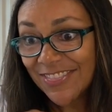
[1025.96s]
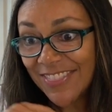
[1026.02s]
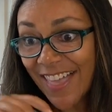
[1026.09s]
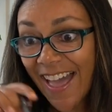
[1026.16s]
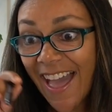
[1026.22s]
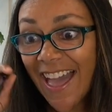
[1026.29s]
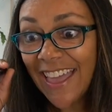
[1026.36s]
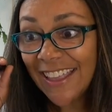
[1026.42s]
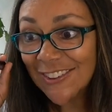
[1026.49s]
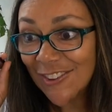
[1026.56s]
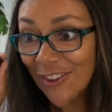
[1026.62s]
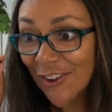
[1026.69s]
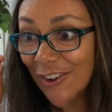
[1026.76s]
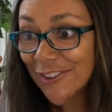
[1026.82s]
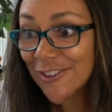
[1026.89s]
That
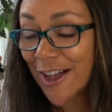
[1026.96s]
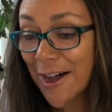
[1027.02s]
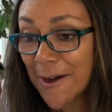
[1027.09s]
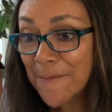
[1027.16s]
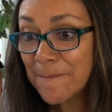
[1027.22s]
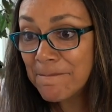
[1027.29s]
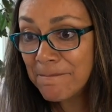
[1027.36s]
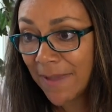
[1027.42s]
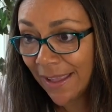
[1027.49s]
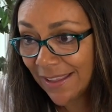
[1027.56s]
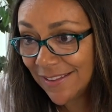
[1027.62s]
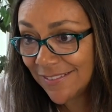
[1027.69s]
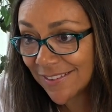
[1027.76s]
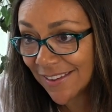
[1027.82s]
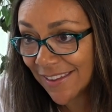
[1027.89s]
looks
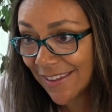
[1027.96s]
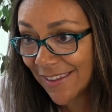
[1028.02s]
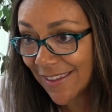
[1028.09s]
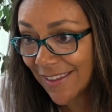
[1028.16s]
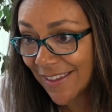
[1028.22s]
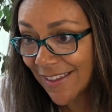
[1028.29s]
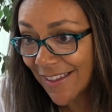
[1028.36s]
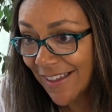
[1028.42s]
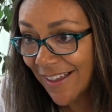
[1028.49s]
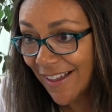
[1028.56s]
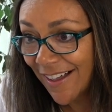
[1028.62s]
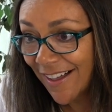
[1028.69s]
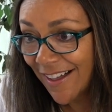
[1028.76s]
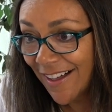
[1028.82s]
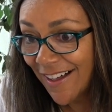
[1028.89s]
amazing!
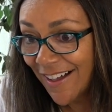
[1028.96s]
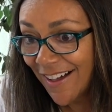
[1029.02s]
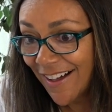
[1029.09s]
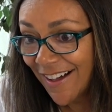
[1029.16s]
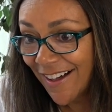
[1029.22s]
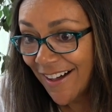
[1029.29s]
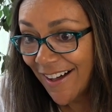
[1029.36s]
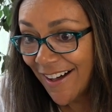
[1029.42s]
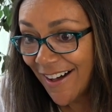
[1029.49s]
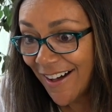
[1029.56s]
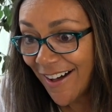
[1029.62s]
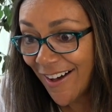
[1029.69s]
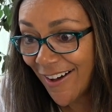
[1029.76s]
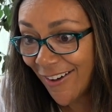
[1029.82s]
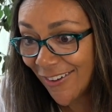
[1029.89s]

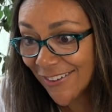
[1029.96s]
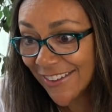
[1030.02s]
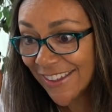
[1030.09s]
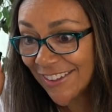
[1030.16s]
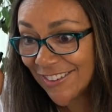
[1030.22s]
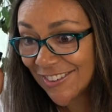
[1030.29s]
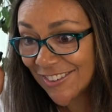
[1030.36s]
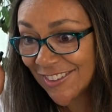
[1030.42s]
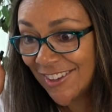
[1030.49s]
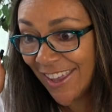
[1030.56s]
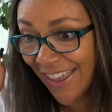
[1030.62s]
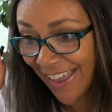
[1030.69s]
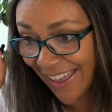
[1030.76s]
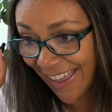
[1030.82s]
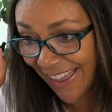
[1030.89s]
Holy
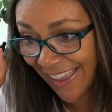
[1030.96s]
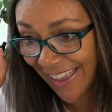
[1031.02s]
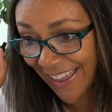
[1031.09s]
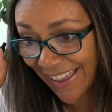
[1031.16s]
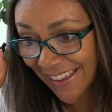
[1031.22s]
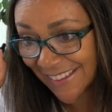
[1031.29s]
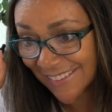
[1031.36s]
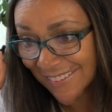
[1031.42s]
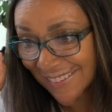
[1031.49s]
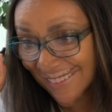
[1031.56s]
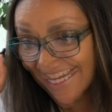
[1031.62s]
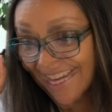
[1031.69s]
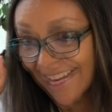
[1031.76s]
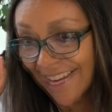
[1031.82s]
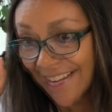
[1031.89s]
shit!
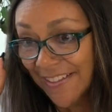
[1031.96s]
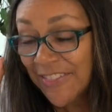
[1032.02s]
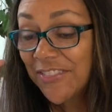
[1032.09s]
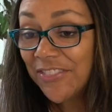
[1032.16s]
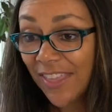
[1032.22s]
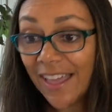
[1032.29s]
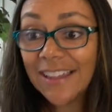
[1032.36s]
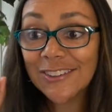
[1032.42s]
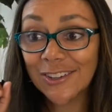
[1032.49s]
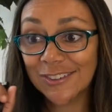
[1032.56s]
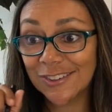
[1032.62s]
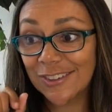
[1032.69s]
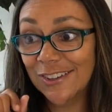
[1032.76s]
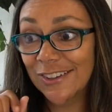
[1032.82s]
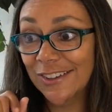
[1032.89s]
That
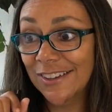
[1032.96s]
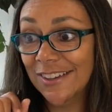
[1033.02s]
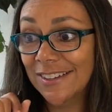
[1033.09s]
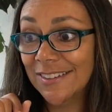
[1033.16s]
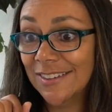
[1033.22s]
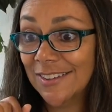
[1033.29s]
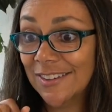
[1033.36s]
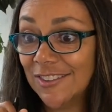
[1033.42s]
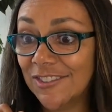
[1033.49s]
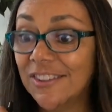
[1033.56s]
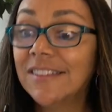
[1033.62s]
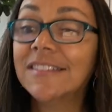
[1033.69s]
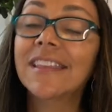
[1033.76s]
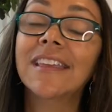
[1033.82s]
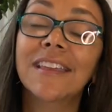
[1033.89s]
looks good.
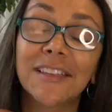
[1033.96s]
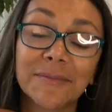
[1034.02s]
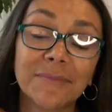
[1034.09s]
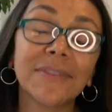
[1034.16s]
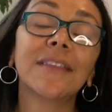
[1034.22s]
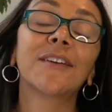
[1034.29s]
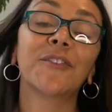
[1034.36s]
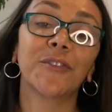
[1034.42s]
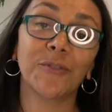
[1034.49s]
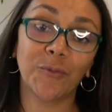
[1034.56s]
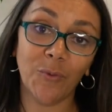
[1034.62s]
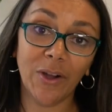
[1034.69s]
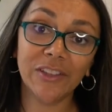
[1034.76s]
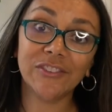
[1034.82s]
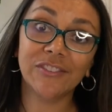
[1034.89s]
She said,
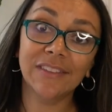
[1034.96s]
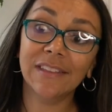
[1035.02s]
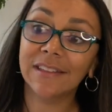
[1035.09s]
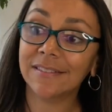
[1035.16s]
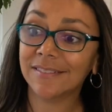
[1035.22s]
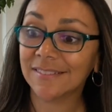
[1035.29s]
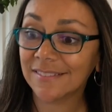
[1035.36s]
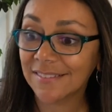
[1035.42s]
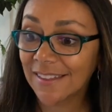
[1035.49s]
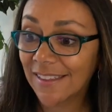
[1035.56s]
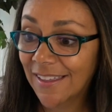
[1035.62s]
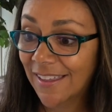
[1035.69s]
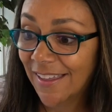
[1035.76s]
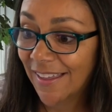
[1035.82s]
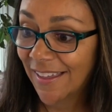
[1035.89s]
watch this.
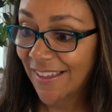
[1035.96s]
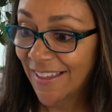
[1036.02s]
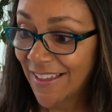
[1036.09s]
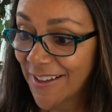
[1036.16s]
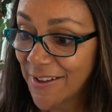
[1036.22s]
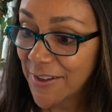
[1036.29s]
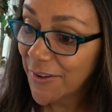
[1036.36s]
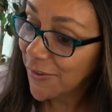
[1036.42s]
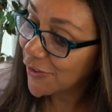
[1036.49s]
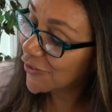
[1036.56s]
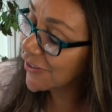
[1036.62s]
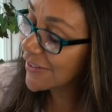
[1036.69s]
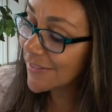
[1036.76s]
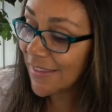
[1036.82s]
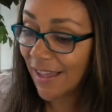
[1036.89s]

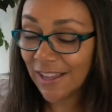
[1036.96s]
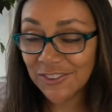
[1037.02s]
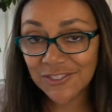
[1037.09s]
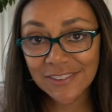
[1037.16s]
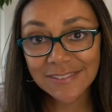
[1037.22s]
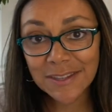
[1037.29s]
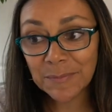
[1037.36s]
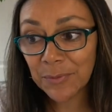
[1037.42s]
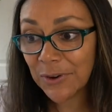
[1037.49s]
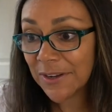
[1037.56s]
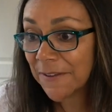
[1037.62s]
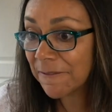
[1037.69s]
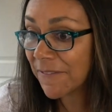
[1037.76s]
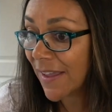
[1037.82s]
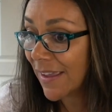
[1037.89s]
She's not just a
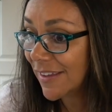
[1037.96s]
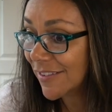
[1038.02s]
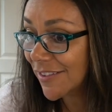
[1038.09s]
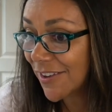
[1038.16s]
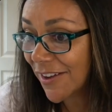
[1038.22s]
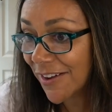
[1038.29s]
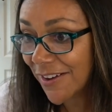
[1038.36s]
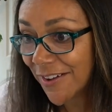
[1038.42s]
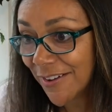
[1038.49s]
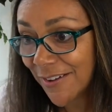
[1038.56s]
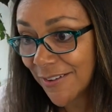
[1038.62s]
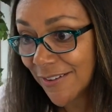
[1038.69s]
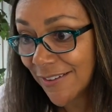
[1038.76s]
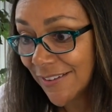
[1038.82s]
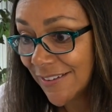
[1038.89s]
pretty face,
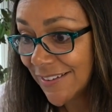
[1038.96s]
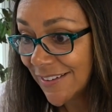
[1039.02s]
y'all.